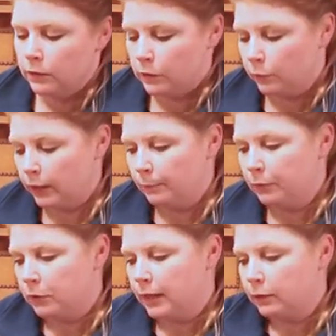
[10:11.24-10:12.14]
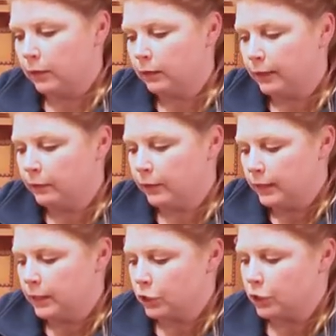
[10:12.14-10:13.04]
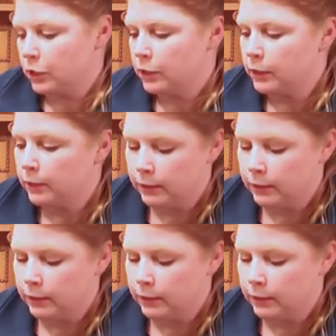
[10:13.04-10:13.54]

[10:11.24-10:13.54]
So we're gonna pull out our leather conditioner